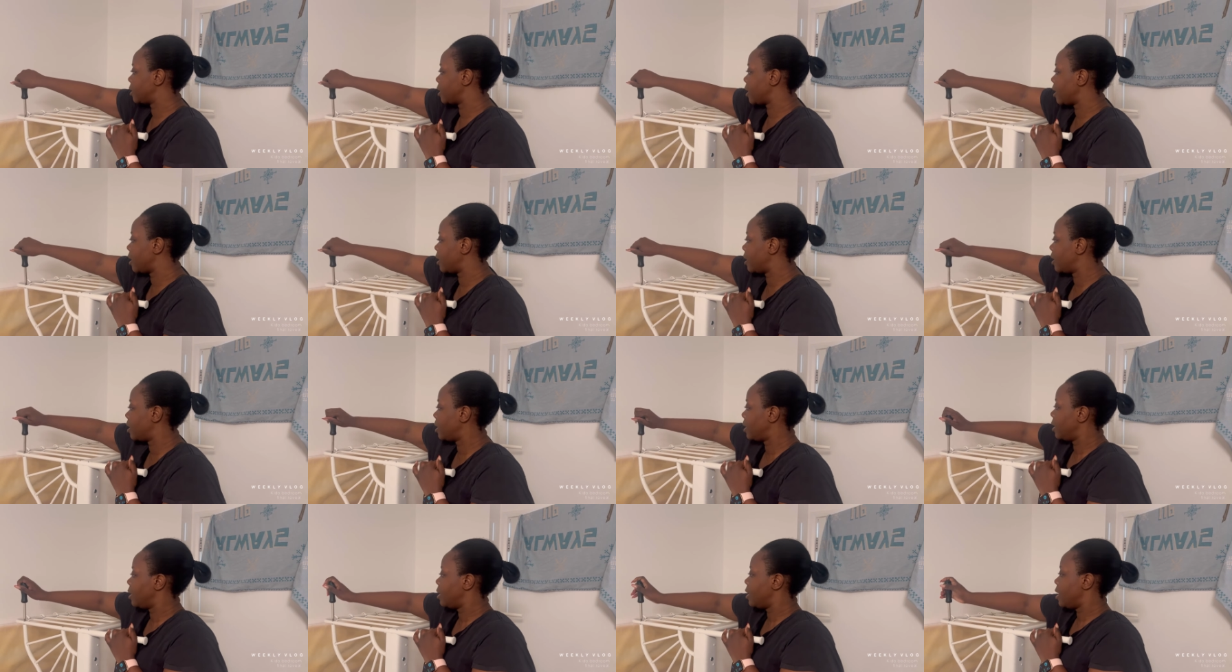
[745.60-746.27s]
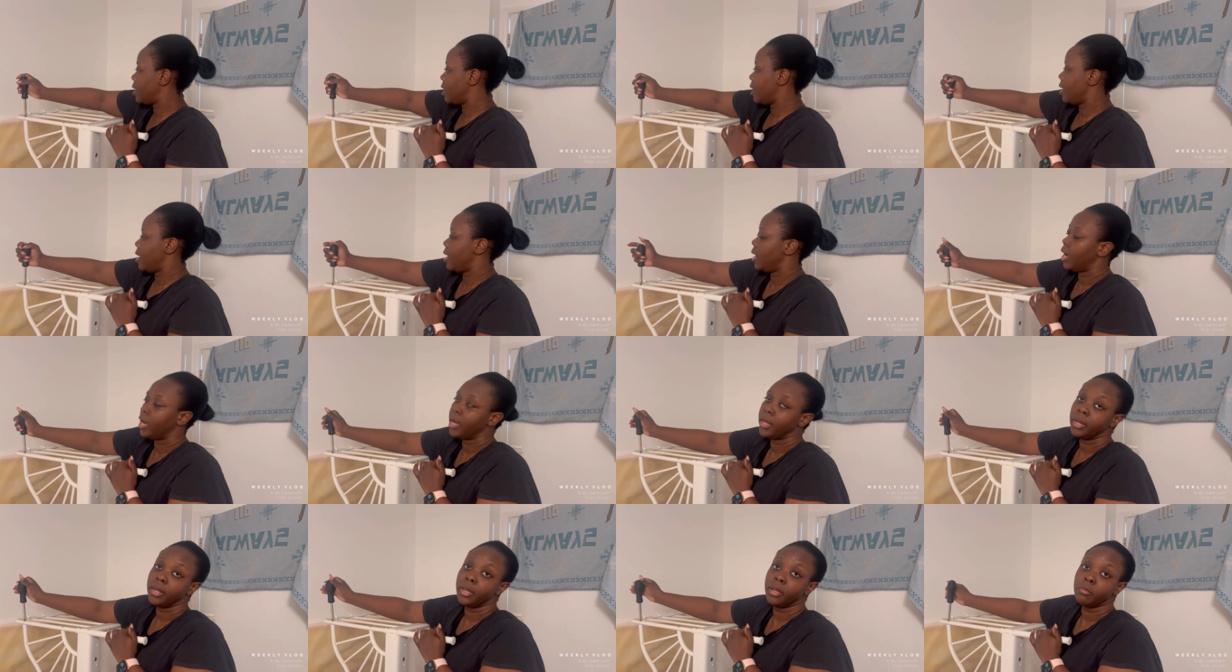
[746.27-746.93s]
that.
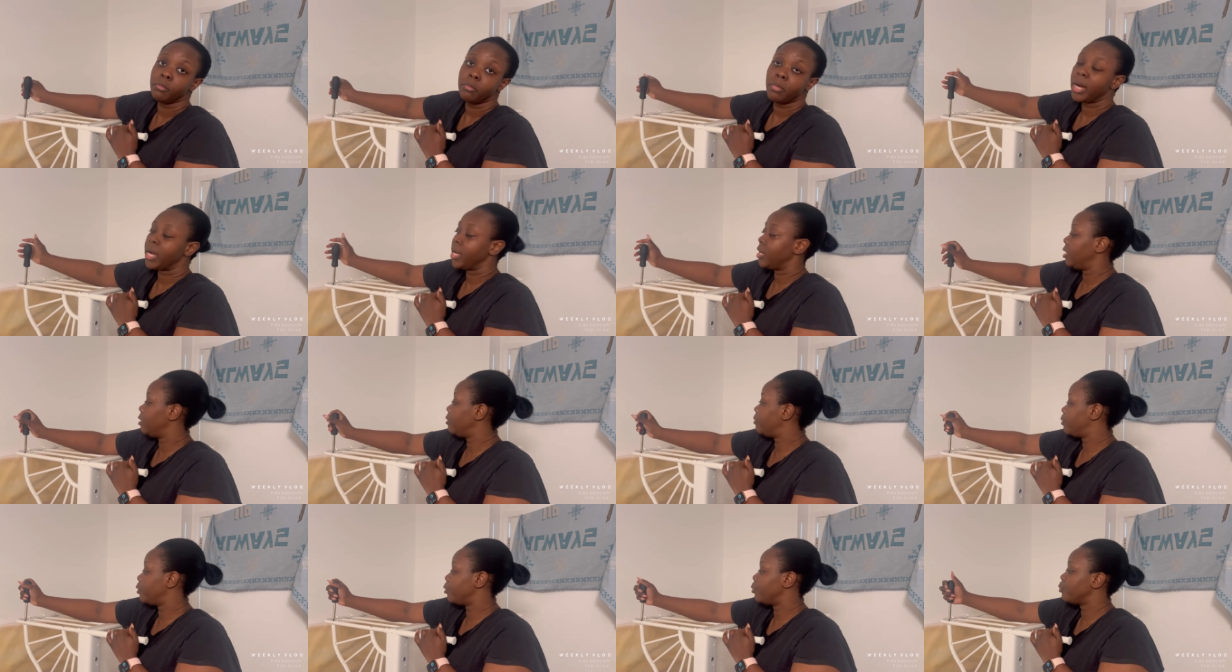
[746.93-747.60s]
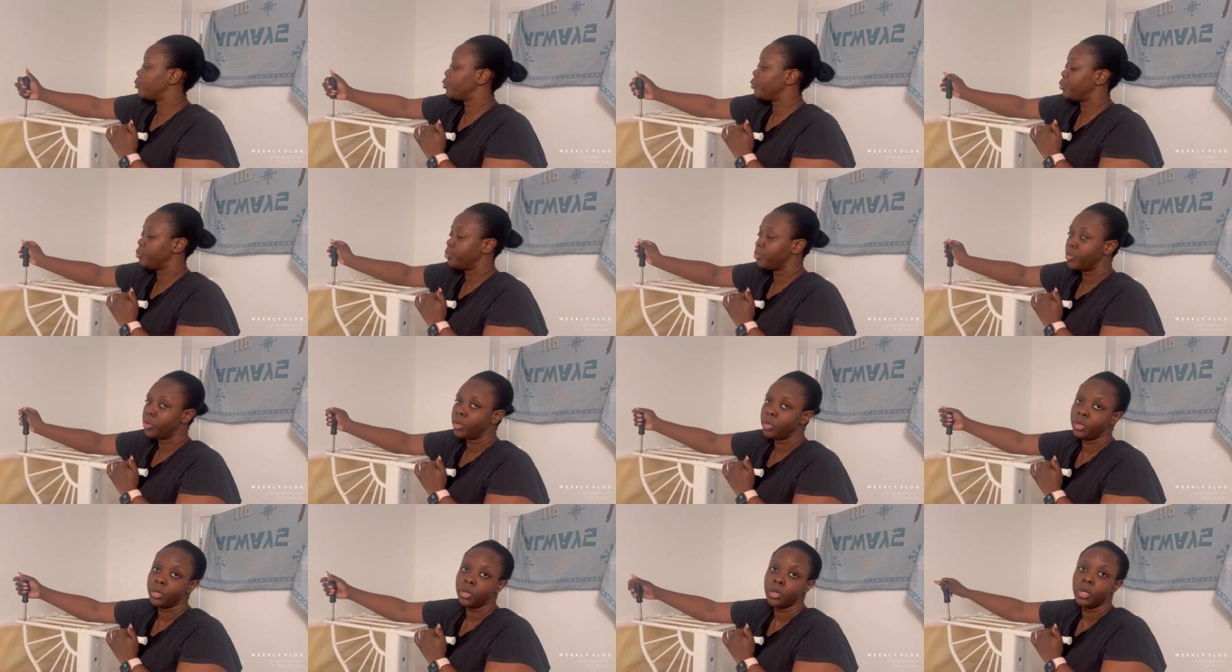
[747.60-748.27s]
And then my living room
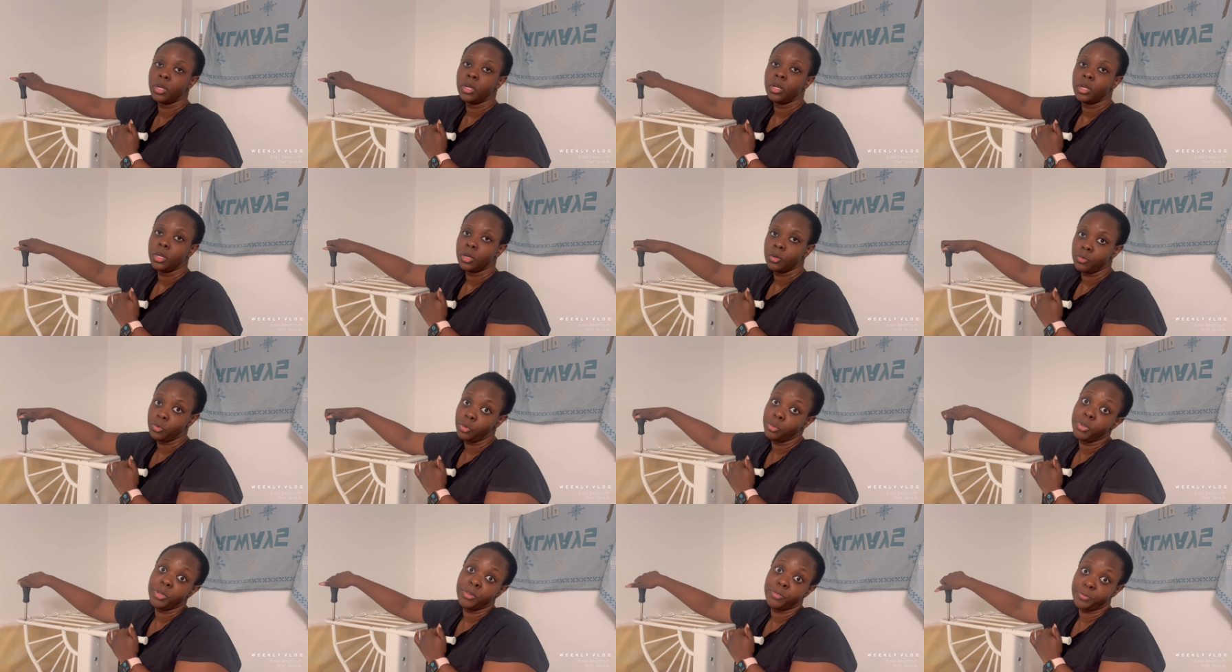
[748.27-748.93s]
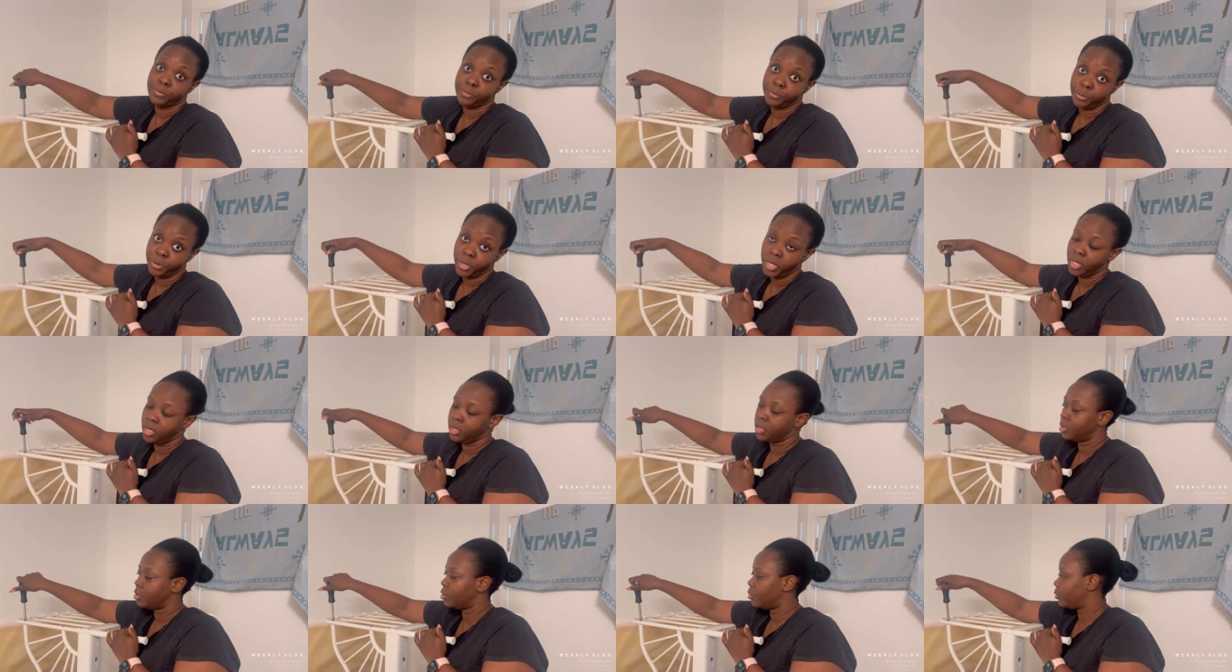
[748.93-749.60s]
will be
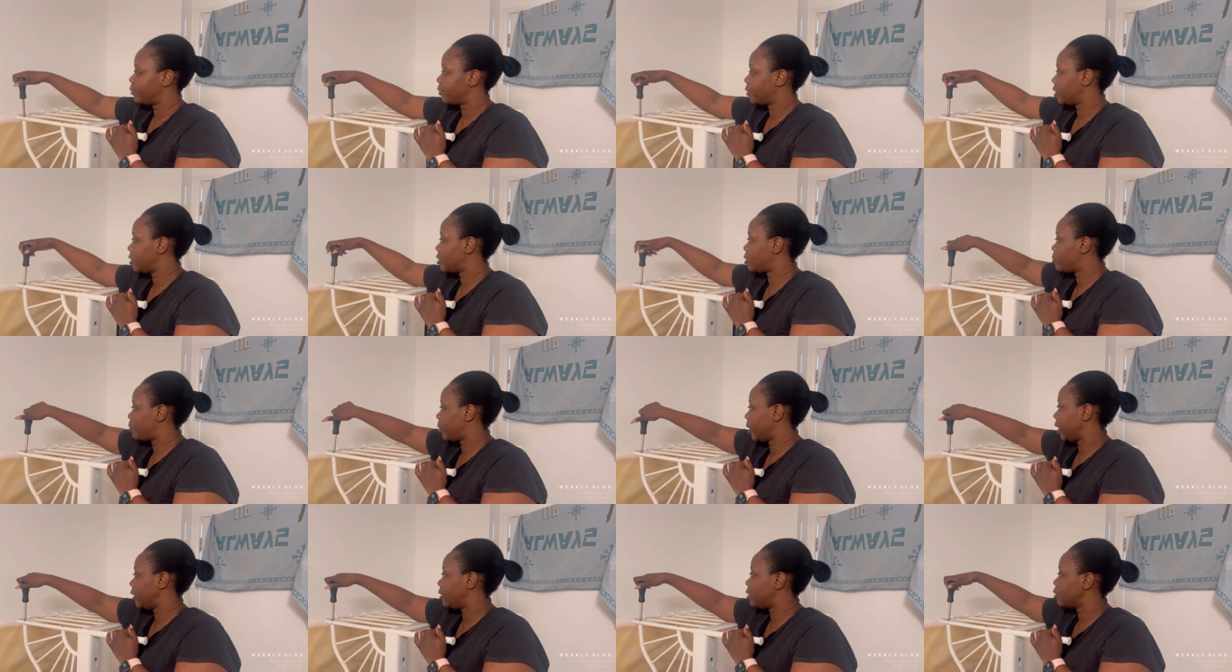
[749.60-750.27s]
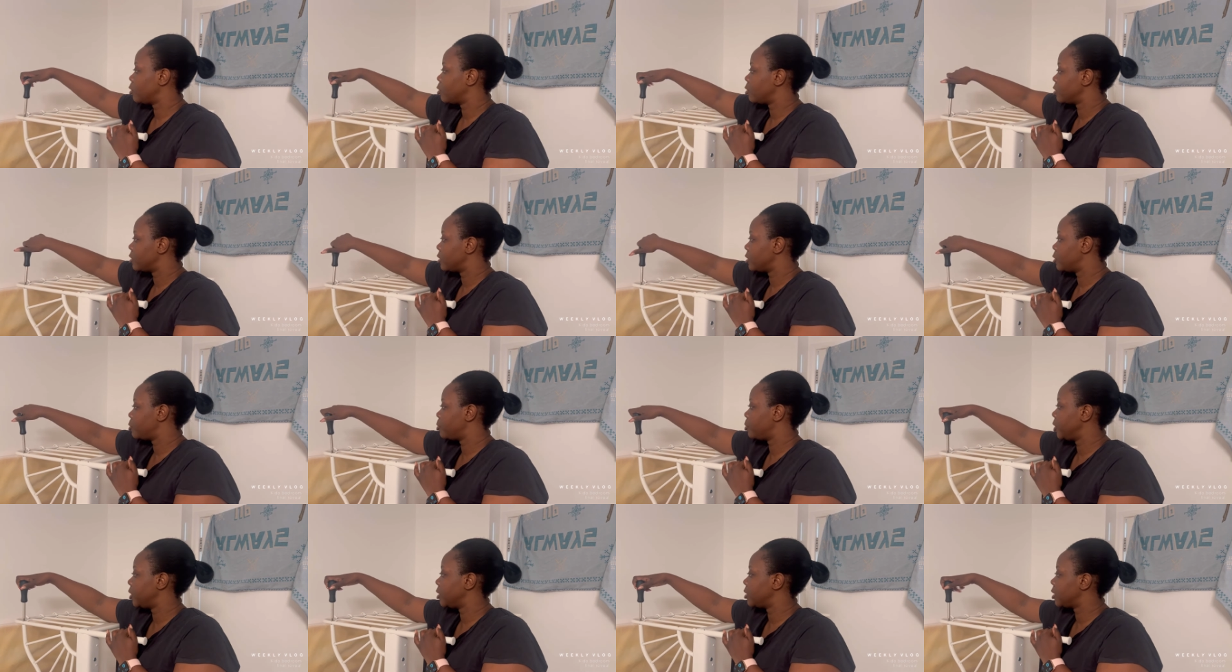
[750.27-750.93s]
free of this bed because it's
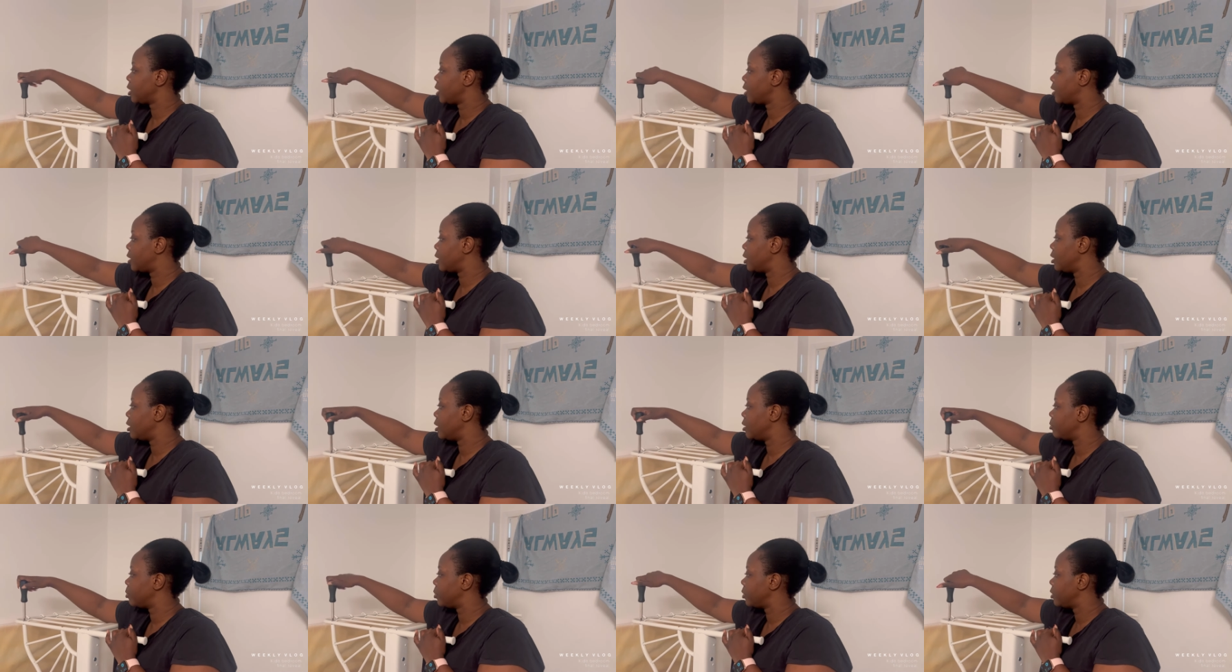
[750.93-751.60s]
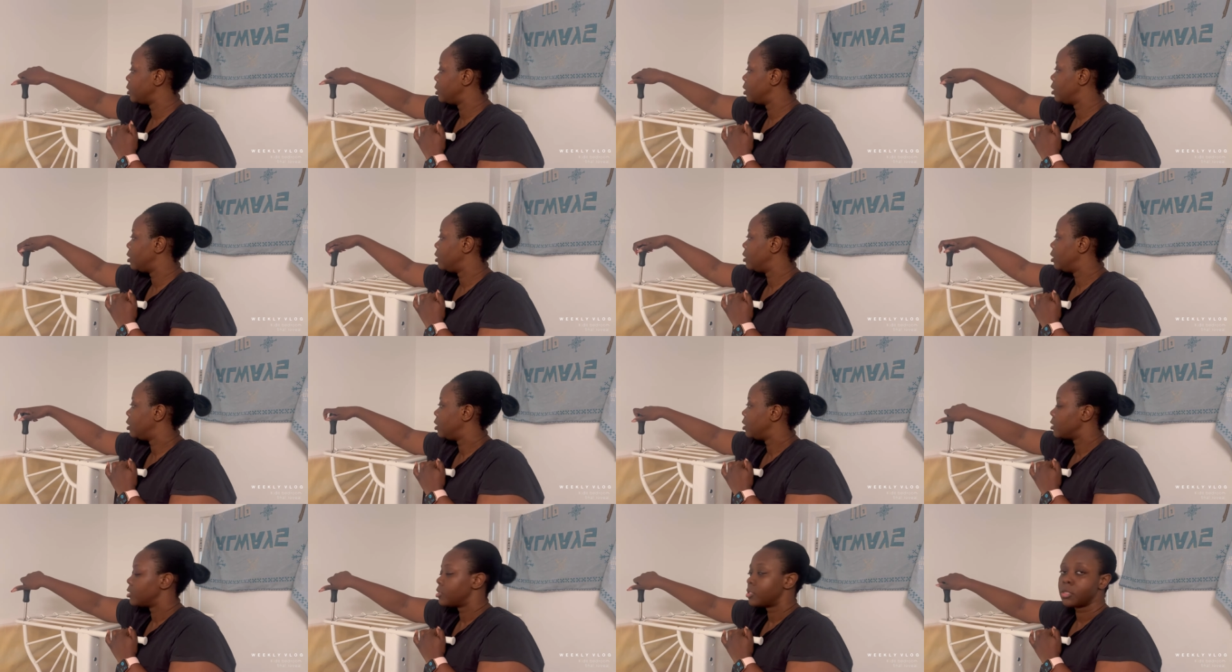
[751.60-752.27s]
been taking up
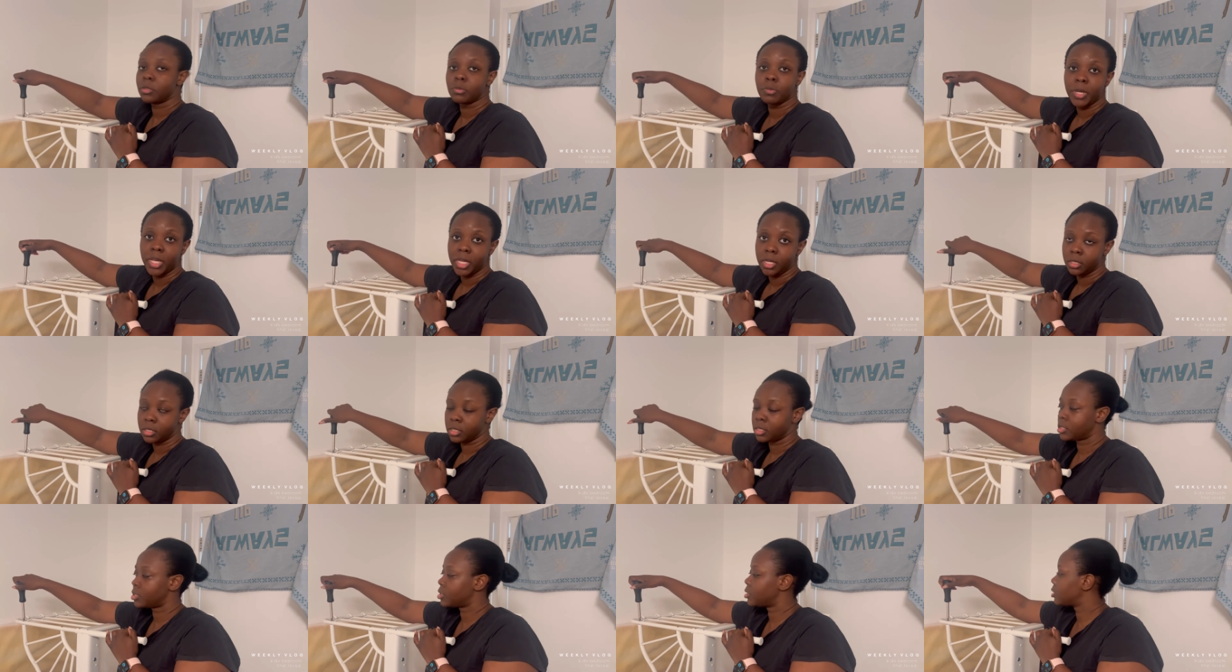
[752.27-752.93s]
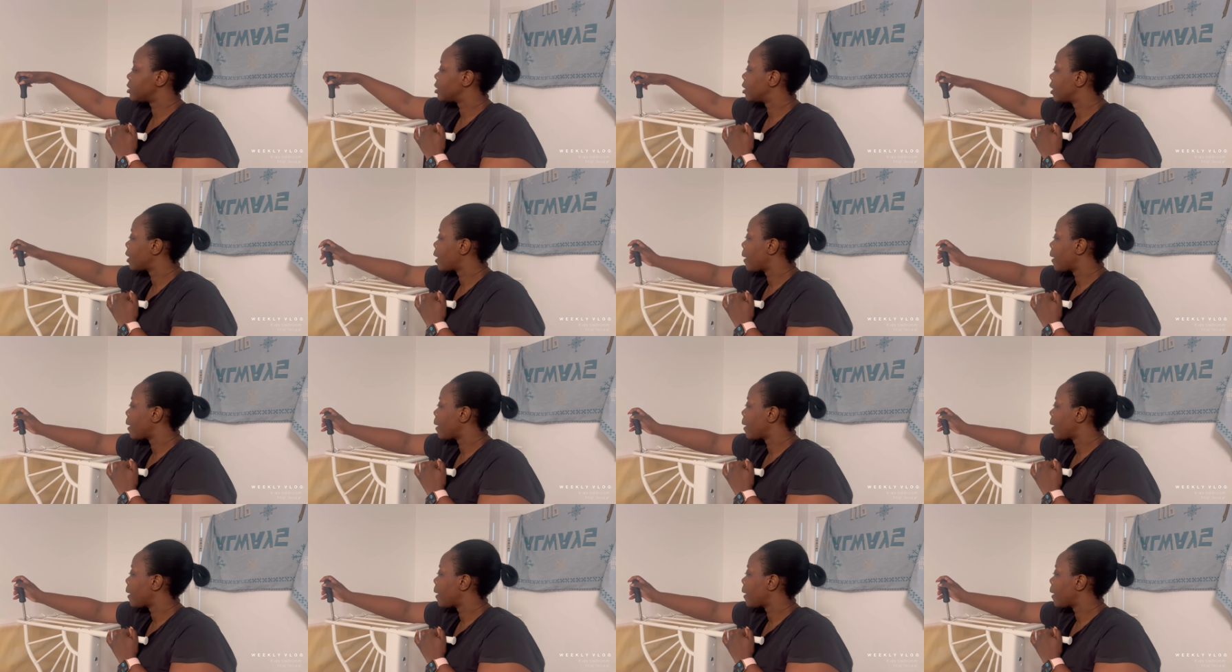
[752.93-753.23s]
space.